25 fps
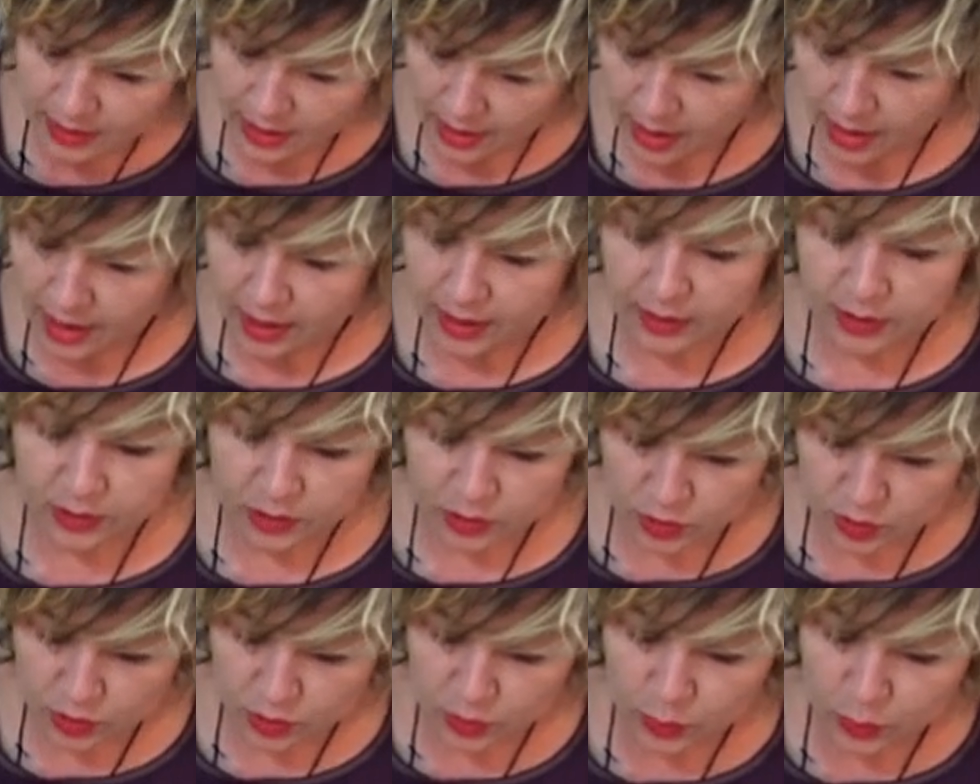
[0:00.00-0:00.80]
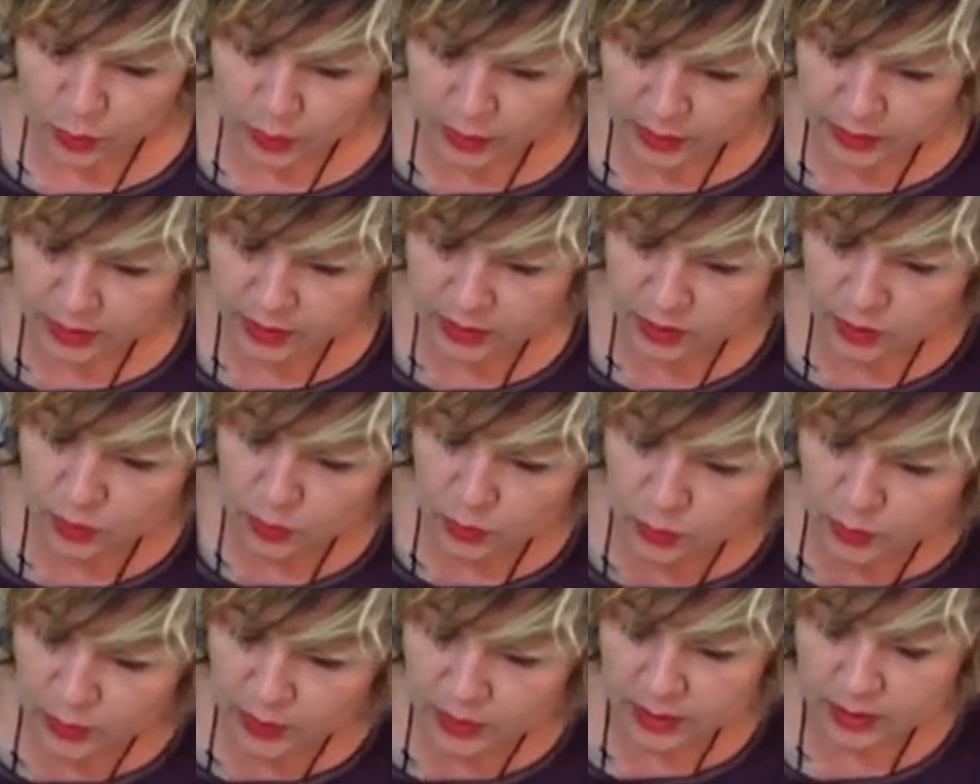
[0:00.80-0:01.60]
and it
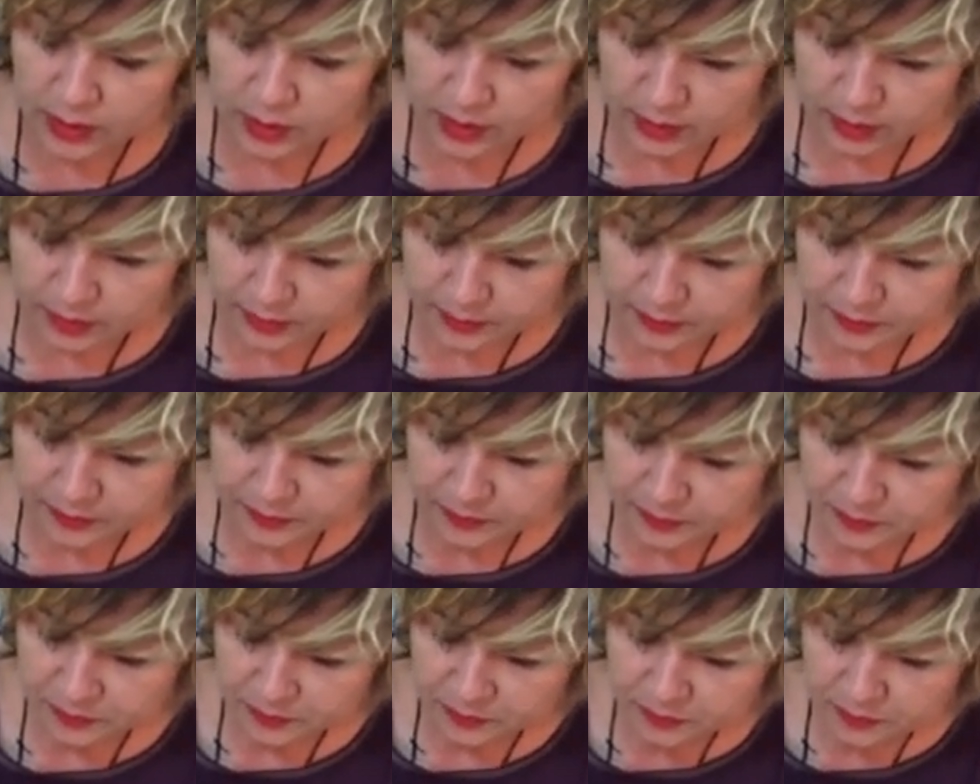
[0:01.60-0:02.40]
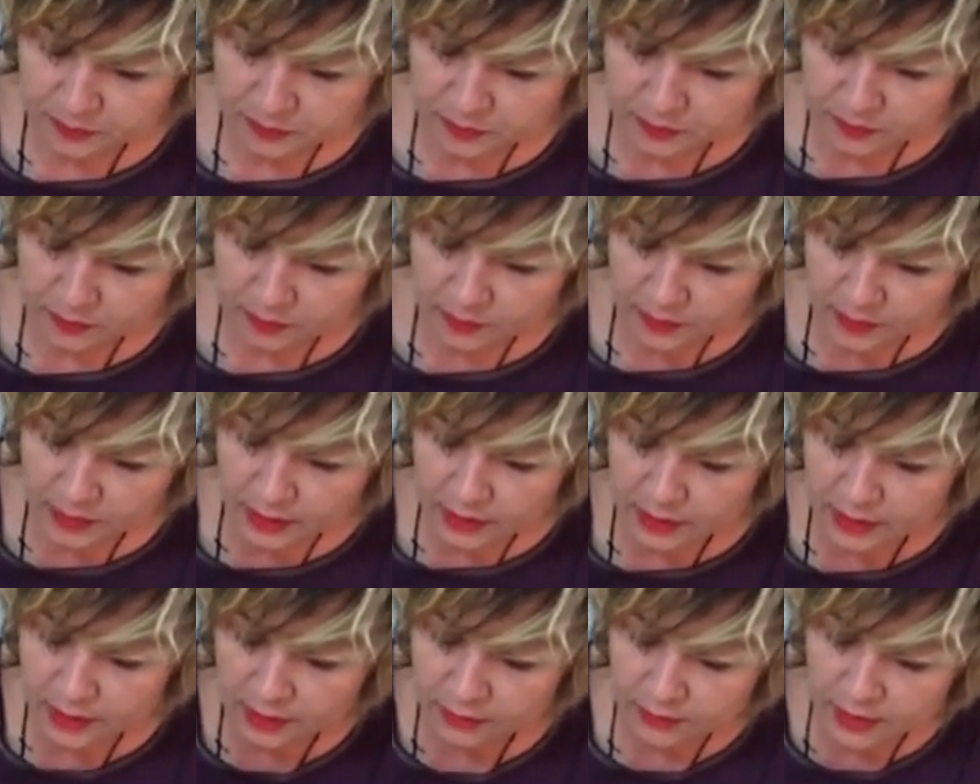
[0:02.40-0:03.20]
will
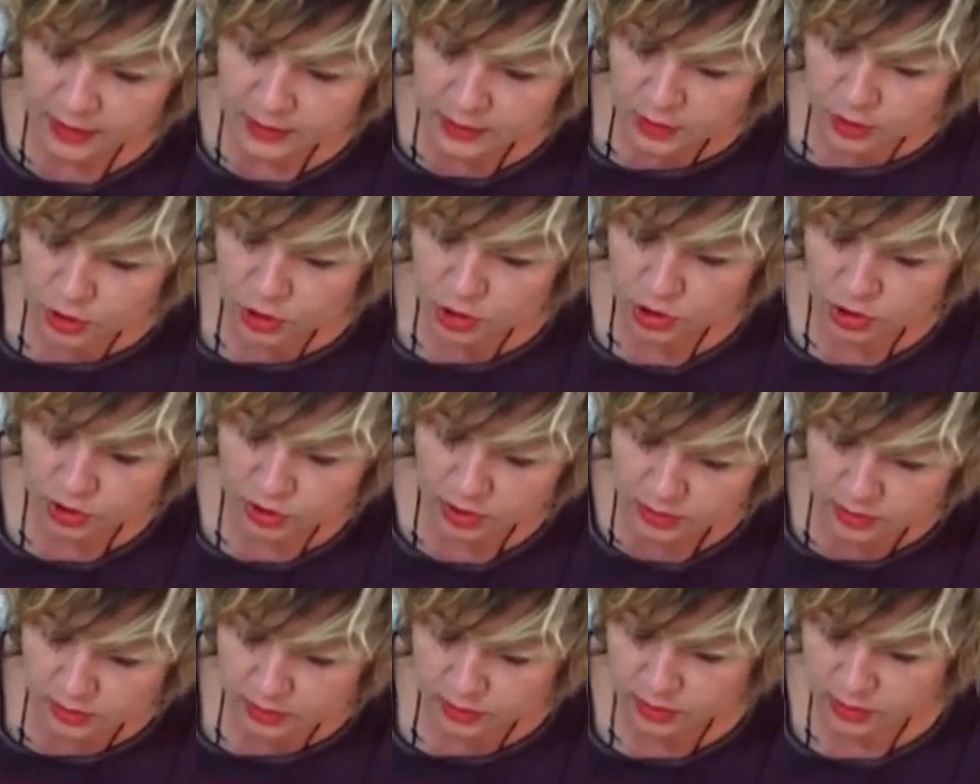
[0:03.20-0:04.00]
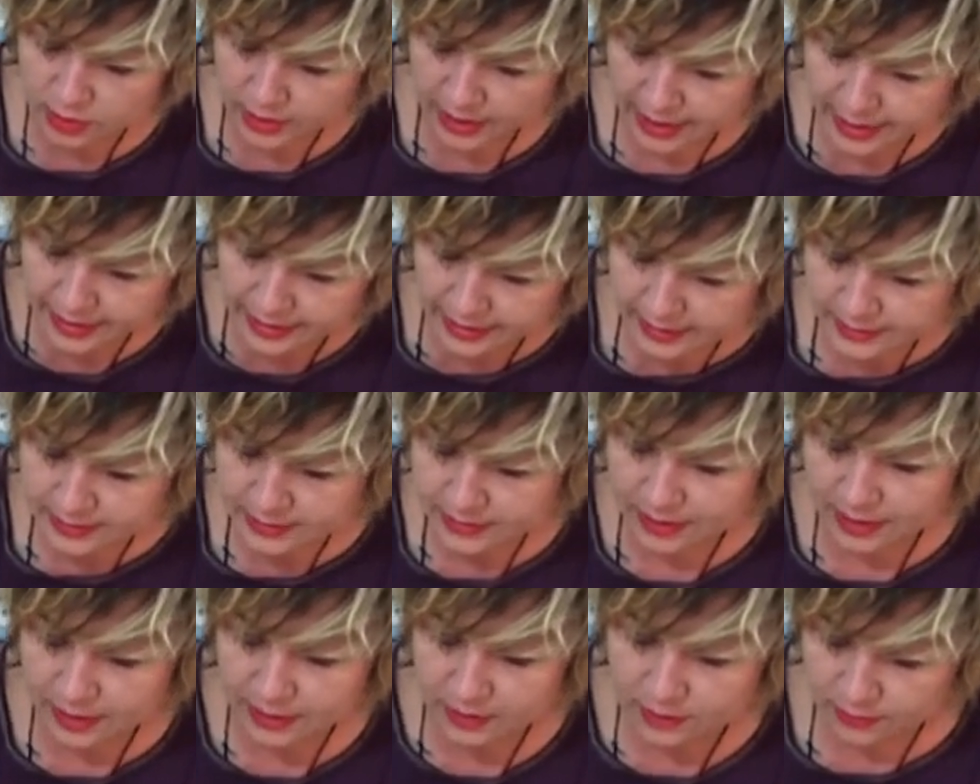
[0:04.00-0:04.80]
give additional
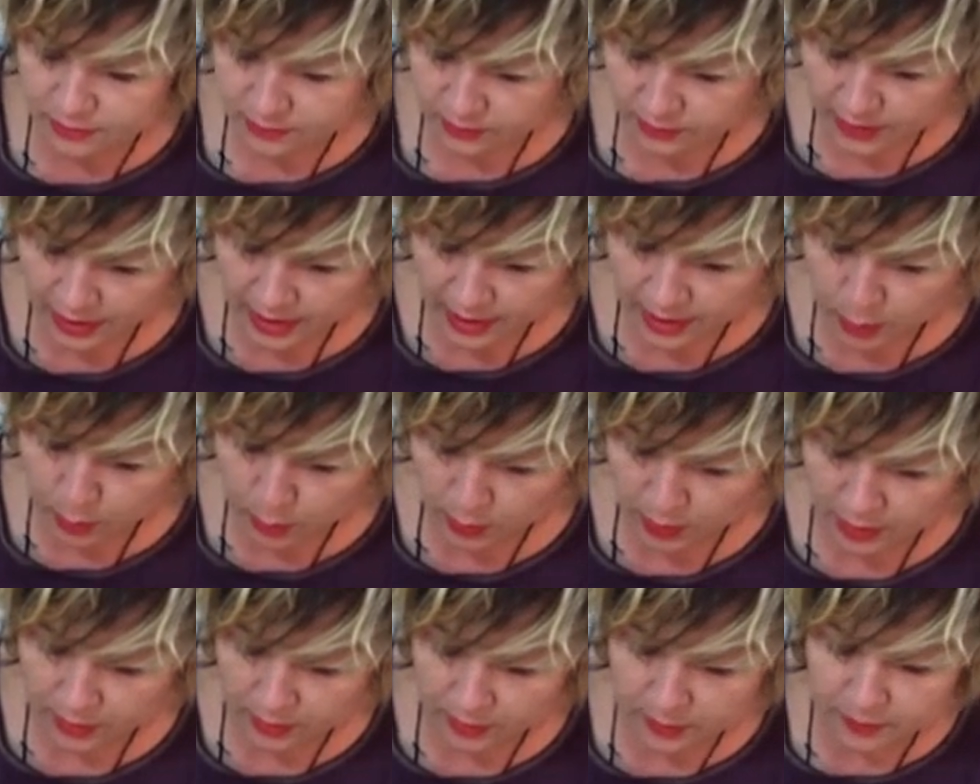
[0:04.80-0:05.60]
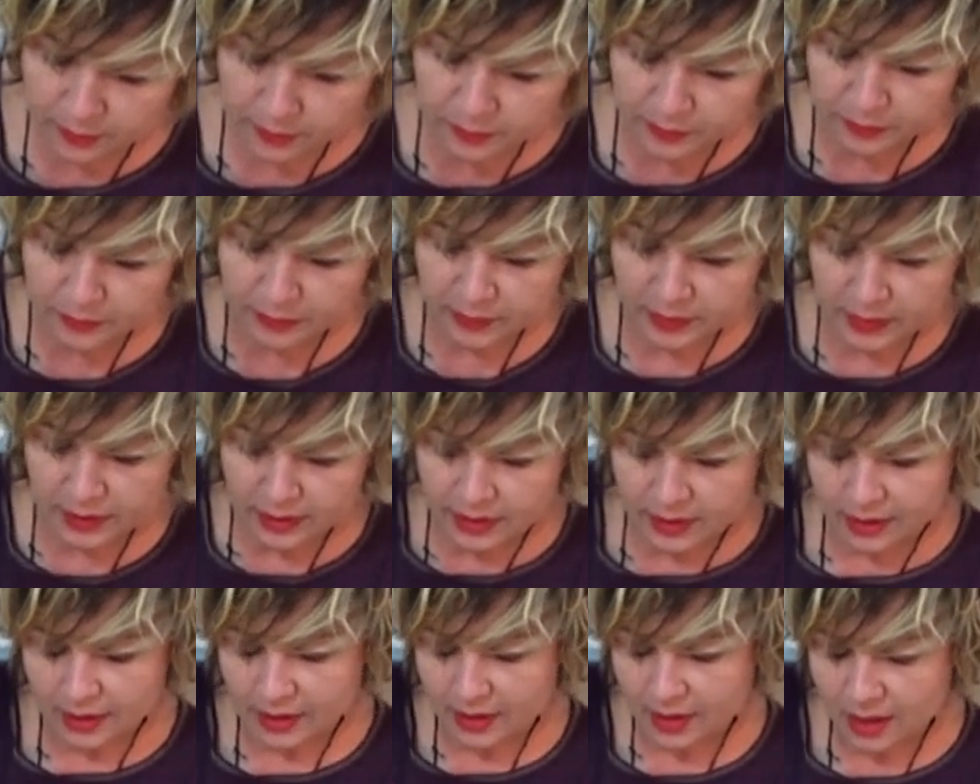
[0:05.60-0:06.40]
taste and flavor,
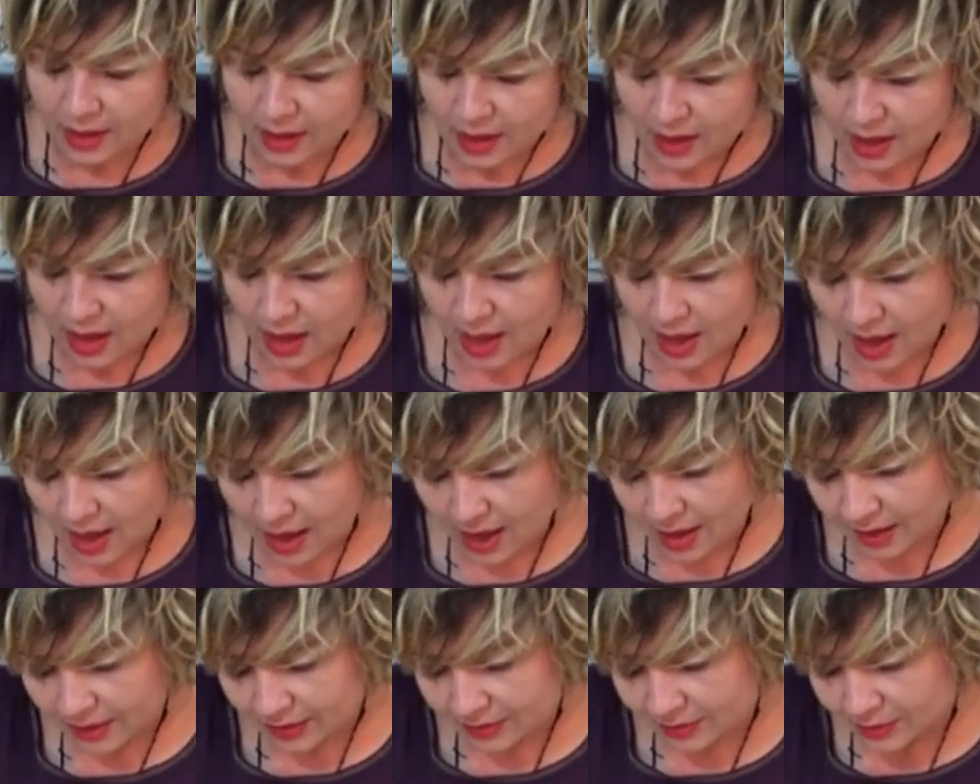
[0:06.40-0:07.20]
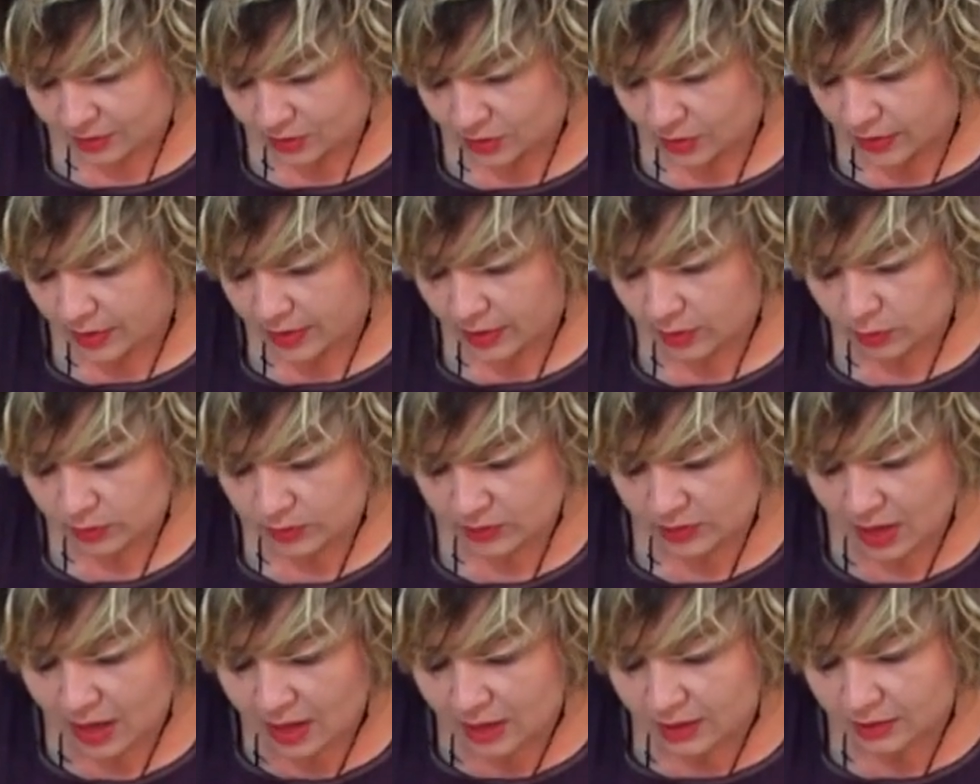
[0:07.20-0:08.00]
and the
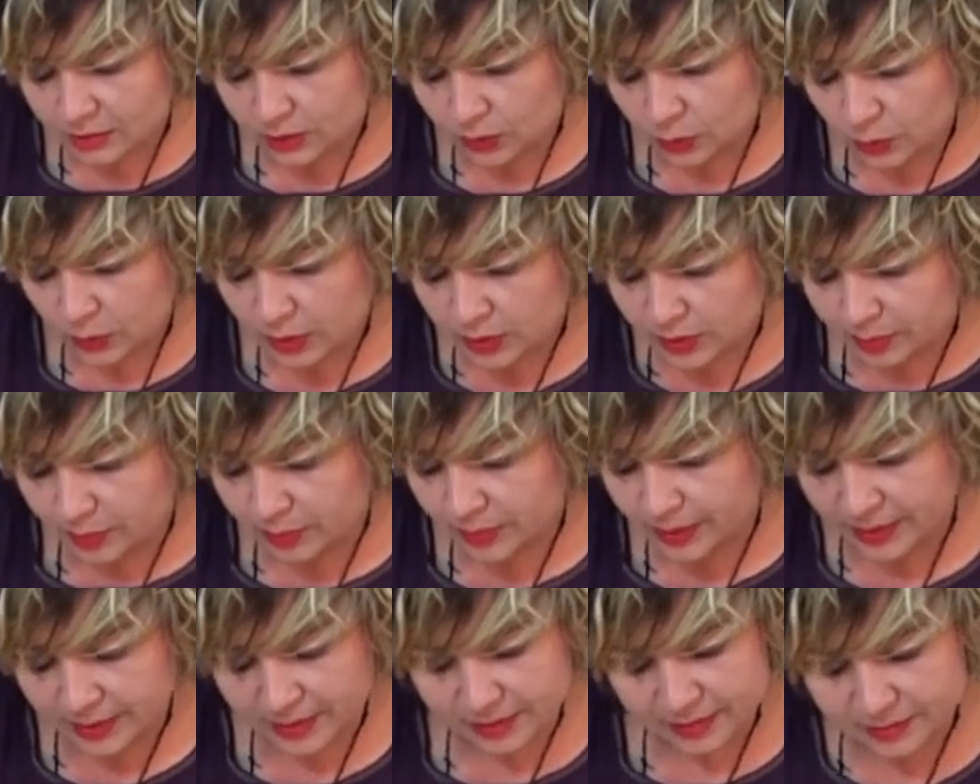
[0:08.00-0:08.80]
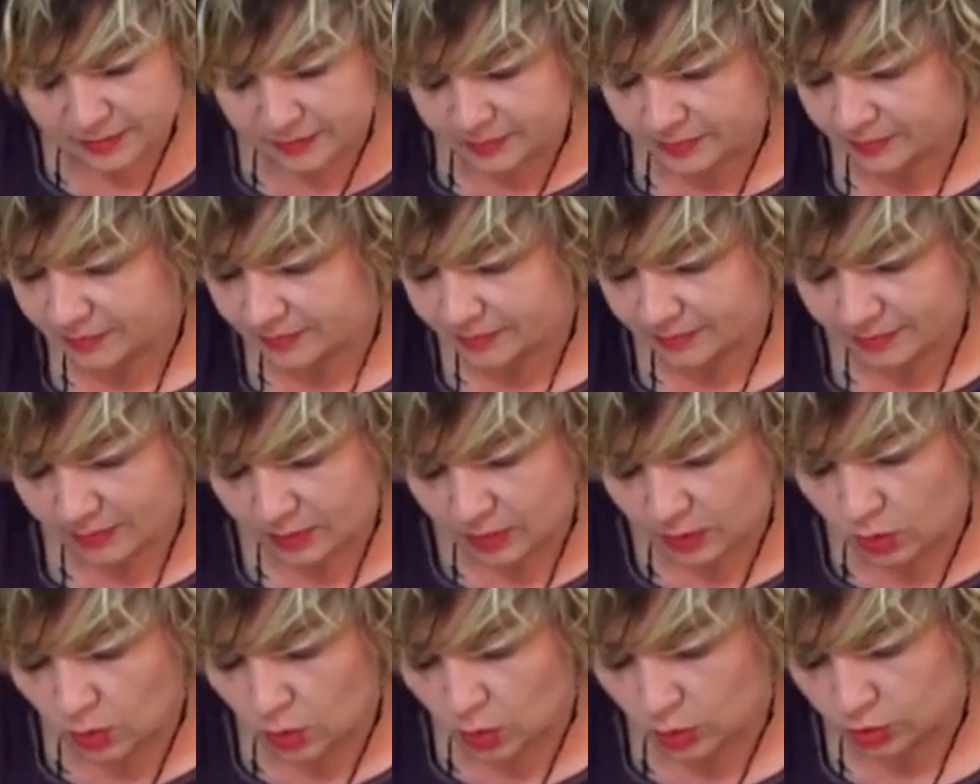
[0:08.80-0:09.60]
result will be
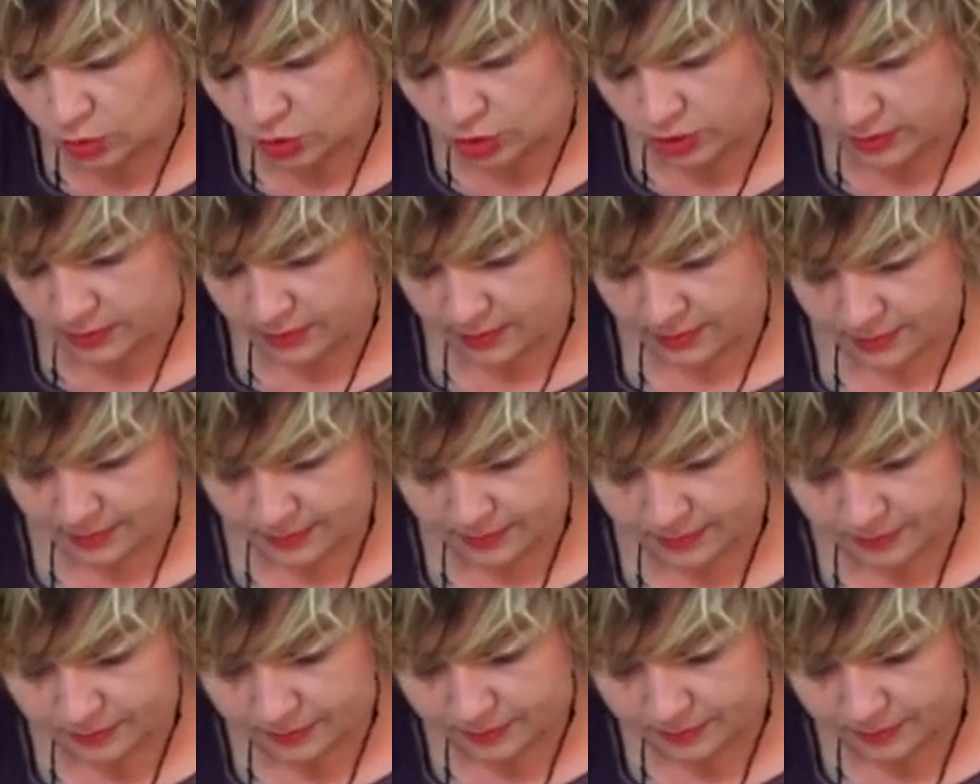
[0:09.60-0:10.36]
gorgeous.